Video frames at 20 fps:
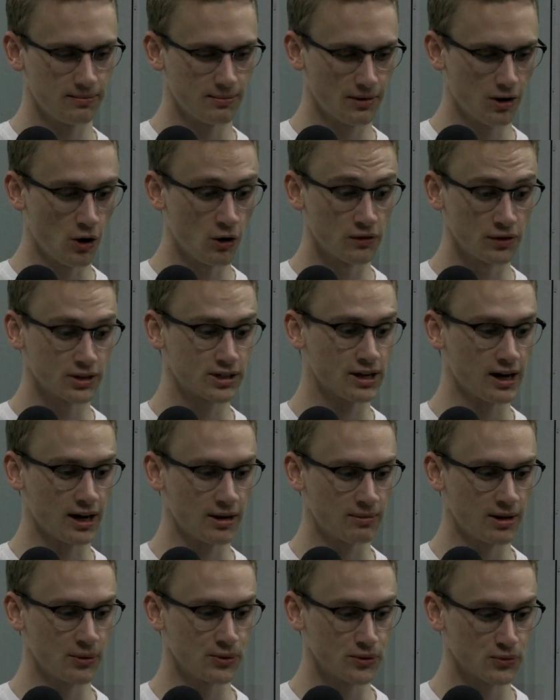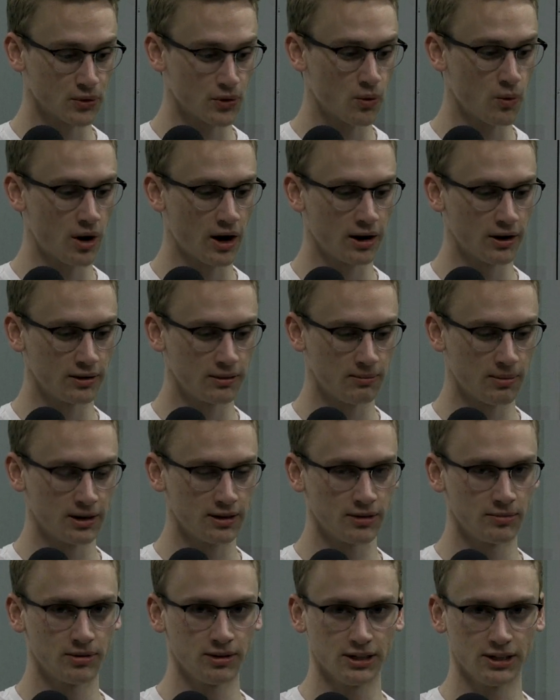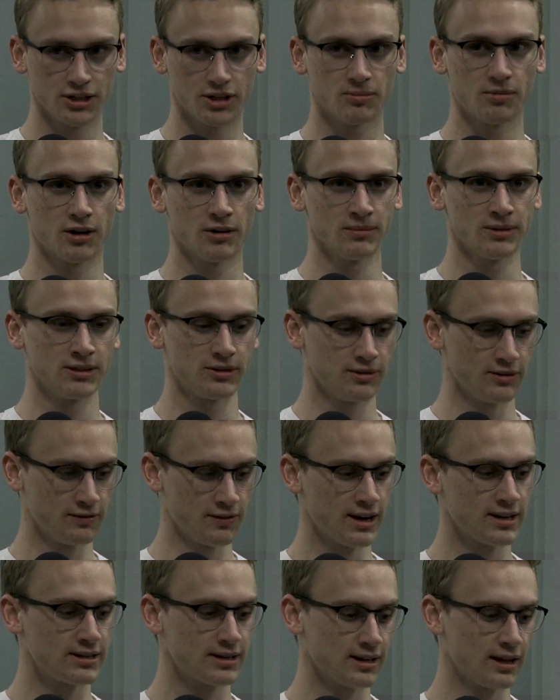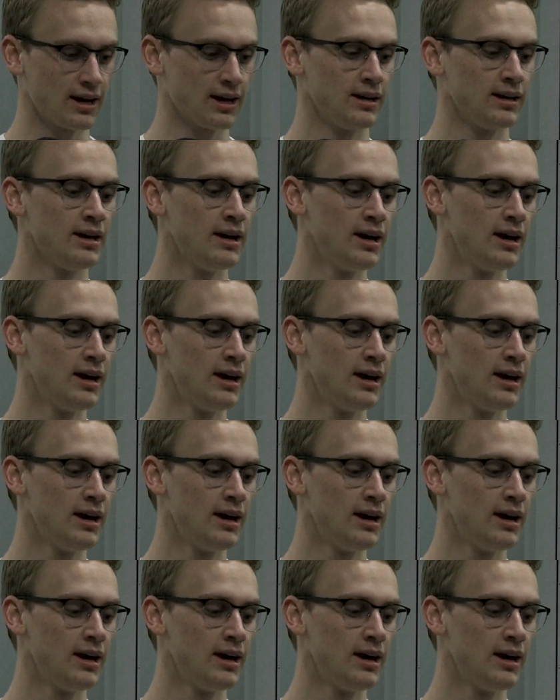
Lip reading: overtime that was required by the police department to investigate